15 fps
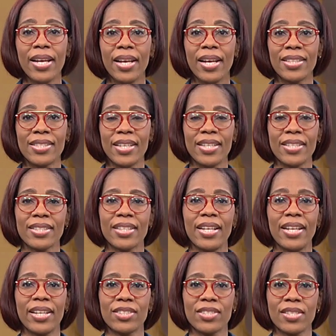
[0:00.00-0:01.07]
Its latest
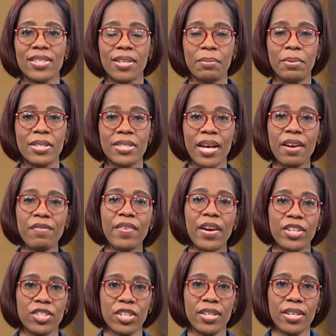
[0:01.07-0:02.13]
collection celebrates high
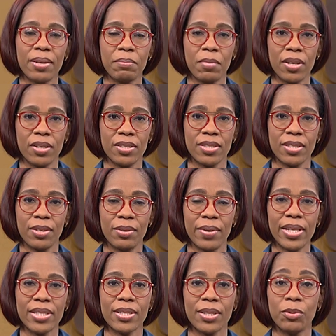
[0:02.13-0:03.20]
fashion and modern
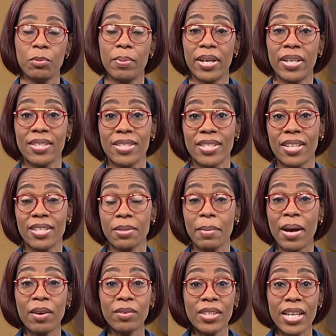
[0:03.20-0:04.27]
silhouettes, and who better to tell us
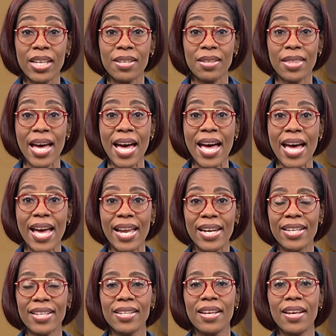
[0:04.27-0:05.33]
about it
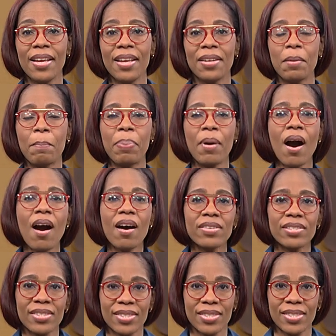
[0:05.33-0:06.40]
than the
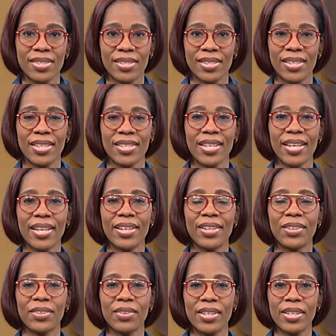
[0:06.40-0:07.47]
boss,
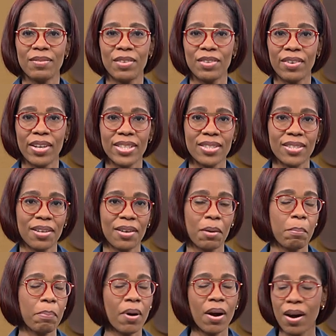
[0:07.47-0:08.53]
designer, creative director,
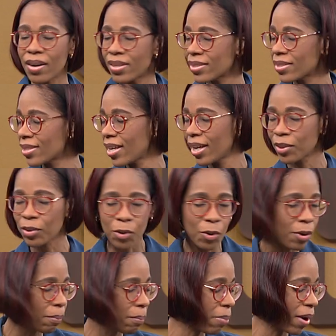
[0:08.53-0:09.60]
boss, head
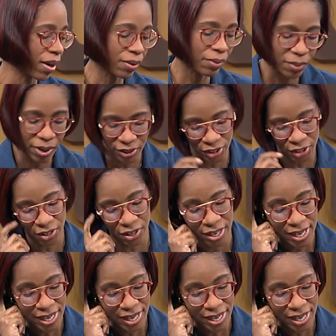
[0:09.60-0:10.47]
cook, bottle washer,